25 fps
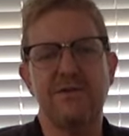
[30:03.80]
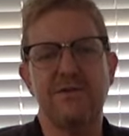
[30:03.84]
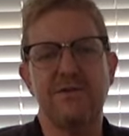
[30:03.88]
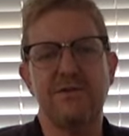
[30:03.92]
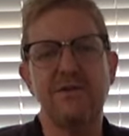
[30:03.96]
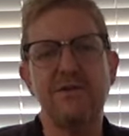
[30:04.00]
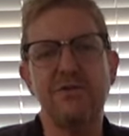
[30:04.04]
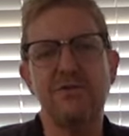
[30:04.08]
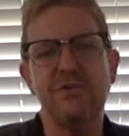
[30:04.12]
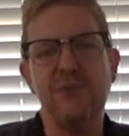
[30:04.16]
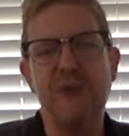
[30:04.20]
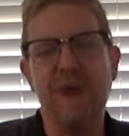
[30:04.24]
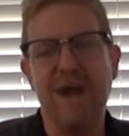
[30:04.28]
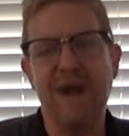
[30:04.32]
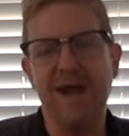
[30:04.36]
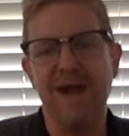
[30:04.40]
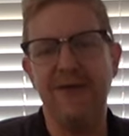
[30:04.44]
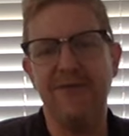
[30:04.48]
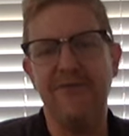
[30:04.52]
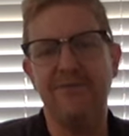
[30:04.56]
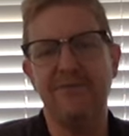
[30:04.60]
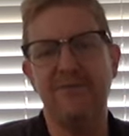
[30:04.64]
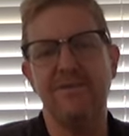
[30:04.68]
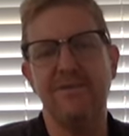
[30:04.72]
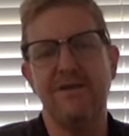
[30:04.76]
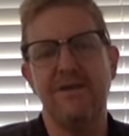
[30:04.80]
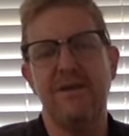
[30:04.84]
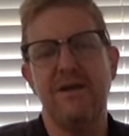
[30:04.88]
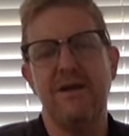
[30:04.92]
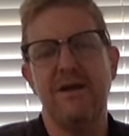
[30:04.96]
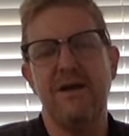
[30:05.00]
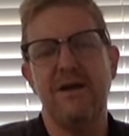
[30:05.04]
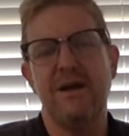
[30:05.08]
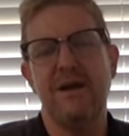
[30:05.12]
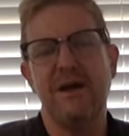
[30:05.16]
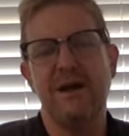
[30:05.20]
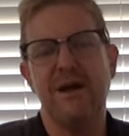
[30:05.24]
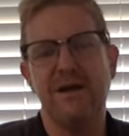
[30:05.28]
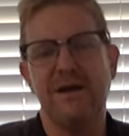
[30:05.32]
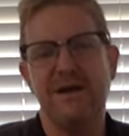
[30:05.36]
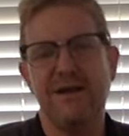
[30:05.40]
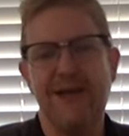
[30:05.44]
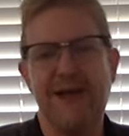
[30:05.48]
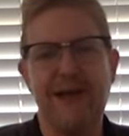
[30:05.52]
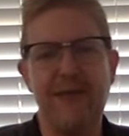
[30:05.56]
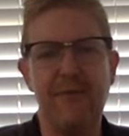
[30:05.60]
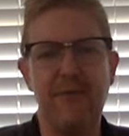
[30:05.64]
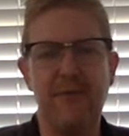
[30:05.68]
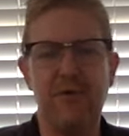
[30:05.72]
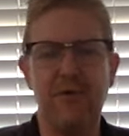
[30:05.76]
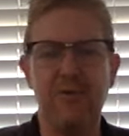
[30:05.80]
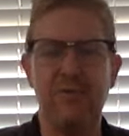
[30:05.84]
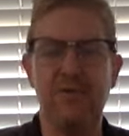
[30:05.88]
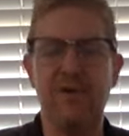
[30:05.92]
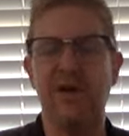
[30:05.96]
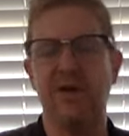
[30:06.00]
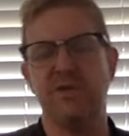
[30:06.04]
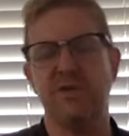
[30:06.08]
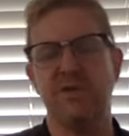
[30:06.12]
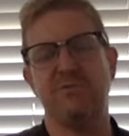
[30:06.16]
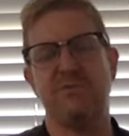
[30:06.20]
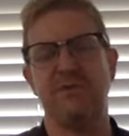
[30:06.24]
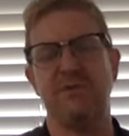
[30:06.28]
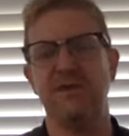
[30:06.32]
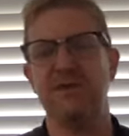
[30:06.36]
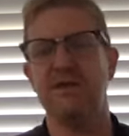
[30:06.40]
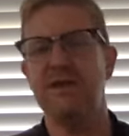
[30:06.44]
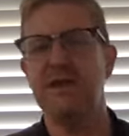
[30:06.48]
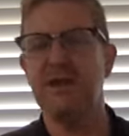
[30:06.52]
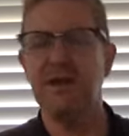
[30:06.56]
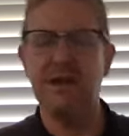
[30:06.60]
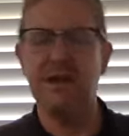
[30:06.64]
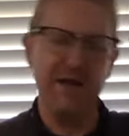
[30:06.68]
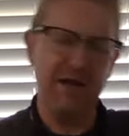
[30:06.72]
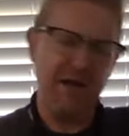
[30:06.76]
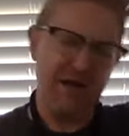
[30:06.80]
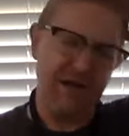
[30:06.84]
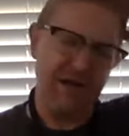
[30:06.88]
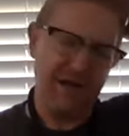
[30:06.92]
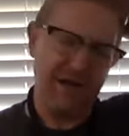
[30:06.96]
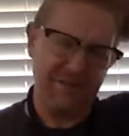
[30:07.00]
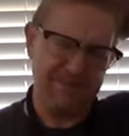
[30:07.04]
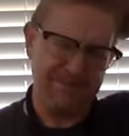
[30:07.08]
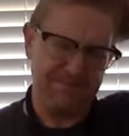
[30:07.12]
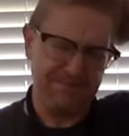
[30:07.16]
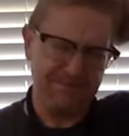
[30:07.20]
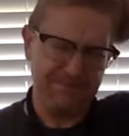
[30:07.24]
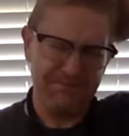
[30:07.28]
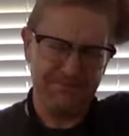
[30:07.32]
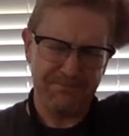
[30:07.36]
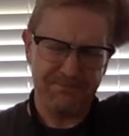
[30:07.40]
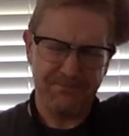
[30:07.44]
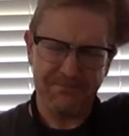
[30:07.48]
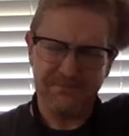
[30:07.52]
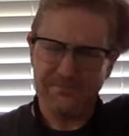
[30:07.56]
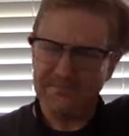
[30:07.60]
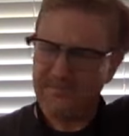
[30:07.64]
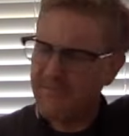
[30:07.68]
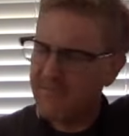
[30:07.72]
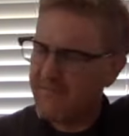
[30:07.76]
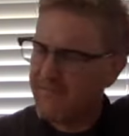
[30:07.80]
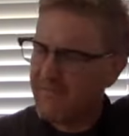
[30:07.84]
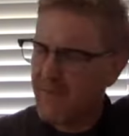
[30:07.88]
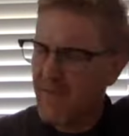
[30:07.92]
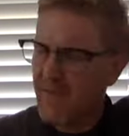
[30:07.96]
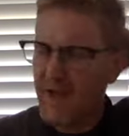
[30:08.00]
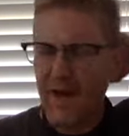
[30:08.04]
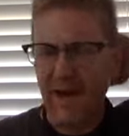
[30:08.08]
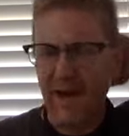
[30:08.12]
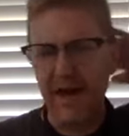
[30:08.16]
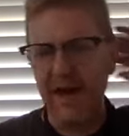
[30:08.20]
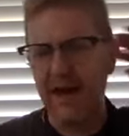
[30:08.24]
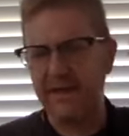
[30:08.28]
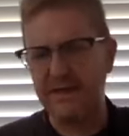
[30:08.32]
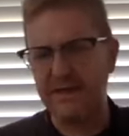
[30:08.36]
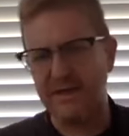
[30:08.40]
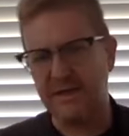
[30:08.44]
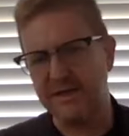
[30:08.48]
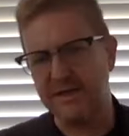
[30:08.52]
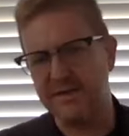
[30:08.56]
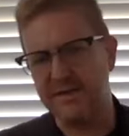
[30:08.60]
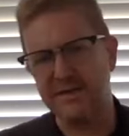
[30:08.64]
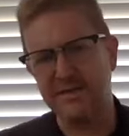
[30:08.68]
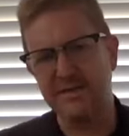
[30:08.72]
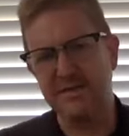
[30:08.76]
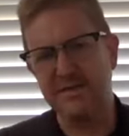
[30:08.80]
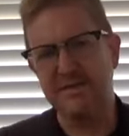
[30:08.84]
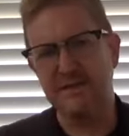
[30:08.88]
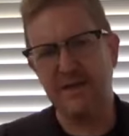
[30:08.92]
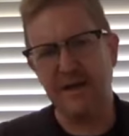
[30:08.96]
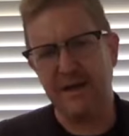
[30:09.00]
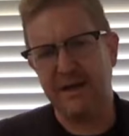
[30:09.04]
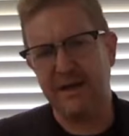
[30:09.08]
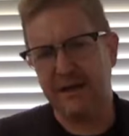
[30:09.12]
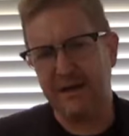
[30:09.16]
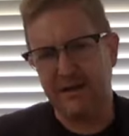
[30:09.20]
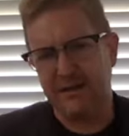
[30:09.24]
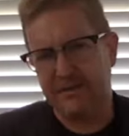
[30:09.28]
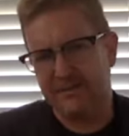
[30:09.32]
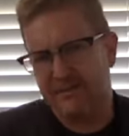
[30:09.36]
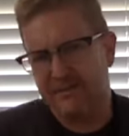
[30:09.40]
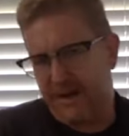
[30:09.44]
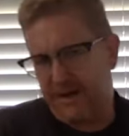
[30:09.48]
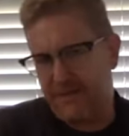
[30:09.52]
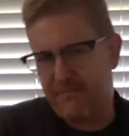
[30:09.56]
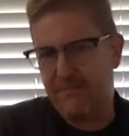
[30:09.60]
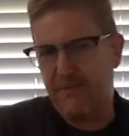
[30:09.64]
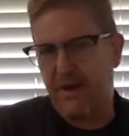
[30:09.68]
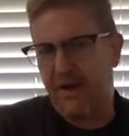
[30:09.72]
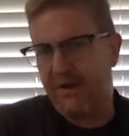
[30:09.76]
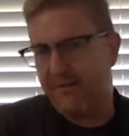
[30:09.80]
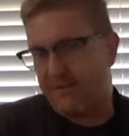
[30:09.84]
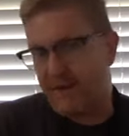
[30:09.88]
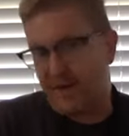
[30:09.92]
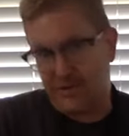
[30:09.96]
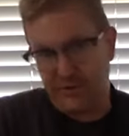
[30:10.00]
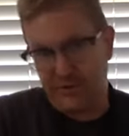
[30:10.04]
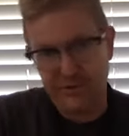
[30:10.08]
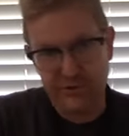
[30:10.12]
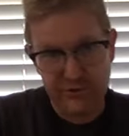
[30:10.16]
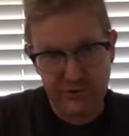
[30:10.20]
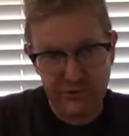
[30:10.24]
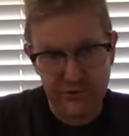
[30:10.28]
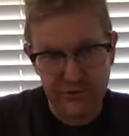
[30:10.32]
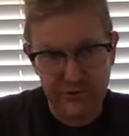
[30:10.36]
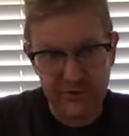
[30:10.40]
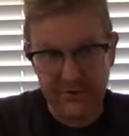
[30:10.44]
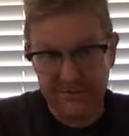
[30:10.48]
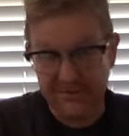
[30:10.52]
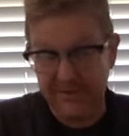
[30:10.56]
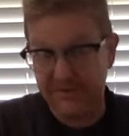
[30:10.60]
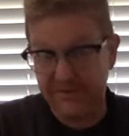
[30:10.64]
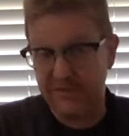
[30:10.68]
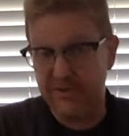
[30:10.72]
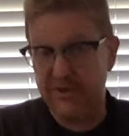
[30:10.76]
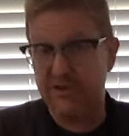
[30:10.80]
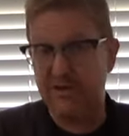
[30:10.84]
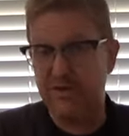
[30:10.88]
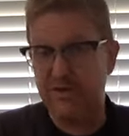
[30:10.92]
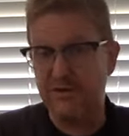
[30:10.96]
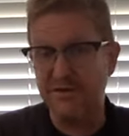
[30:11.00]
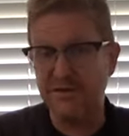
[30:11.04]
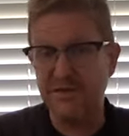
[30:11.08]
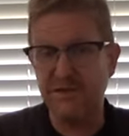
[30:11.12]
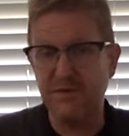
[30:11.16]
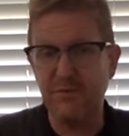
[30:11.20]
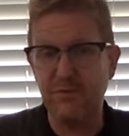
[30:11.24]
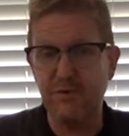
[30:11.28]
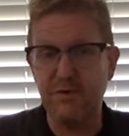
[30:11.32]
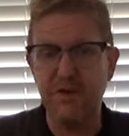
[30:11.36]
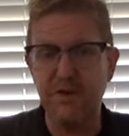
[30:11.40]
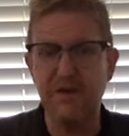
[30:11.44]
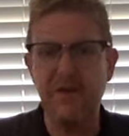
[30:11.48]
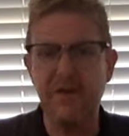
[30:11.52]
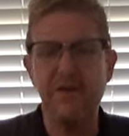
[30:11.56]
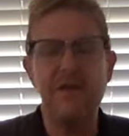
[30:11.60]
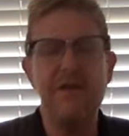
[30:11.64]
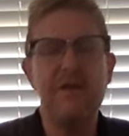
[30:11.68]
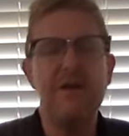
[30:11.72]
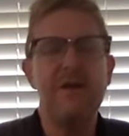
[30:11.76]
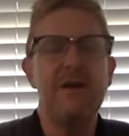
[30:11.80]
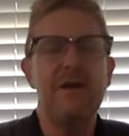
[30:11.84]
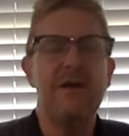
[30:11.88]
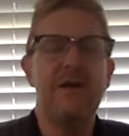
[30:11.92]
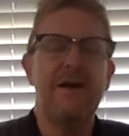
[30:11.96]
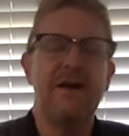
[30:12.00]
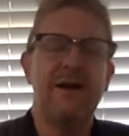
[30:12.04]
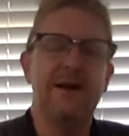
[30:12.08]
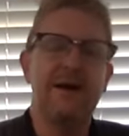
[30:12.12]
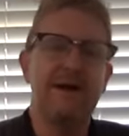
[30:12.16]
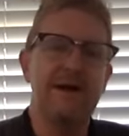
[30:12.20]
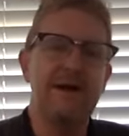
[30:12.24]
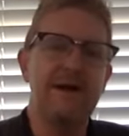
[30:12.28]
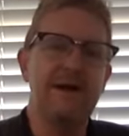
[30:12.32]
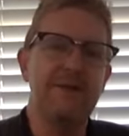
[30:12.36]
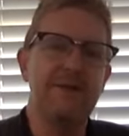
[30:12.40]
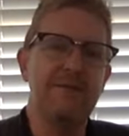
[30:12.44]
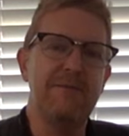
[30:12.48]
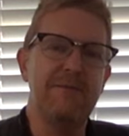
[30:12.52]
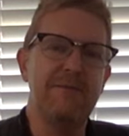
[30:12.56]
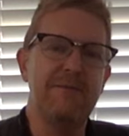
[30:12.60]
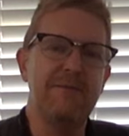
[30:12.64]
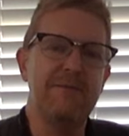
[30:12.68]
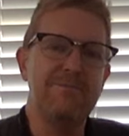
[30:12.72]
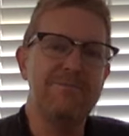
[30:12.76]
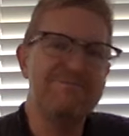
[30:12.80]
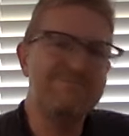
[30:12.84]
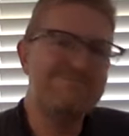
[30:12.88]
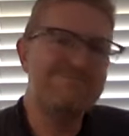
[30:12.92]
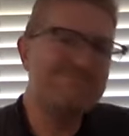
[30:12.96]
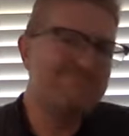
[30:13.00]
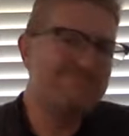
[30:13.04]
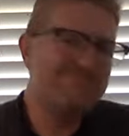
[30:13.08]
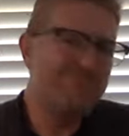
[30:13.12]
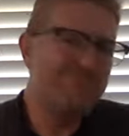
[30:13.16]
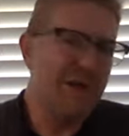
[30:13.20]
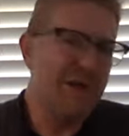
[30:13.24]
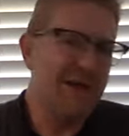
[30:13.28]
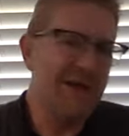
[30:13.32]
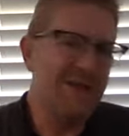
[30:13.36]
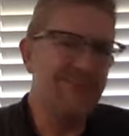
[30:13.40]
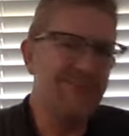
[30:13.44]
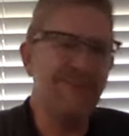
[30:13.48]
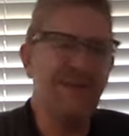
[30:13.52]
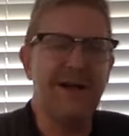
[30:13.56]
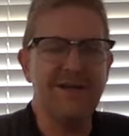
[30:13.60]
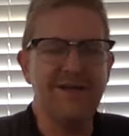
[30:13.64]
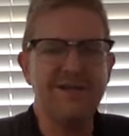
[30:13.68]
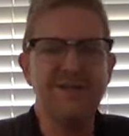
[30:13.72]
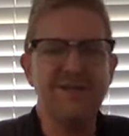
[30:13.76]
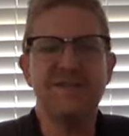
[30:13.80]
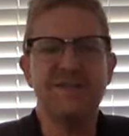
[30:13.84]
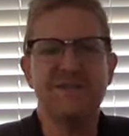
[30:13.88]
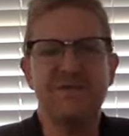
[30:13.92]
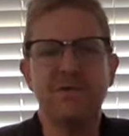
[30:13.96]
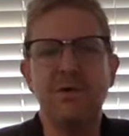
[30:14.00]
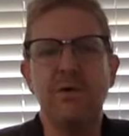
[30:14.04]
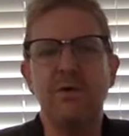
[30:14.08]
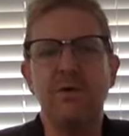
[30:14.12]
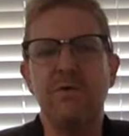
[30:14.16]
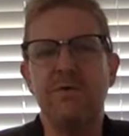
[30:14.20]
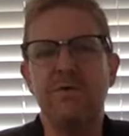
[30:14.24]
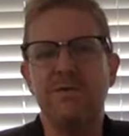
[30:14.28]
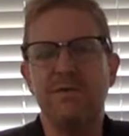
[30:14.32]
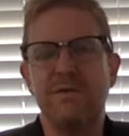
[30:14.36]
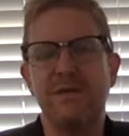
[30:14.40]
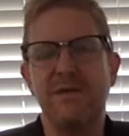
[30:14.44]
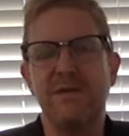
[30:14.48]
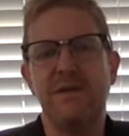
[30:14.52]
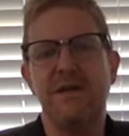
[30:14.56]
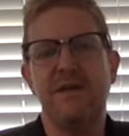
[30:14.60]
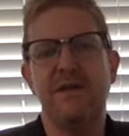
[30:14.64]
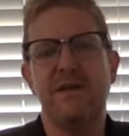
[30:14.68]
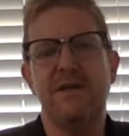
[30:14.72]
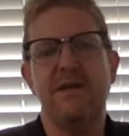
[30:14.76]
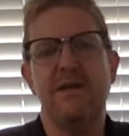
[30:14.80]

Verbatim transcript: to have capital punishment. Um, I, I just, I, I, am not sure. I've never killed someone. Um, but I just don't think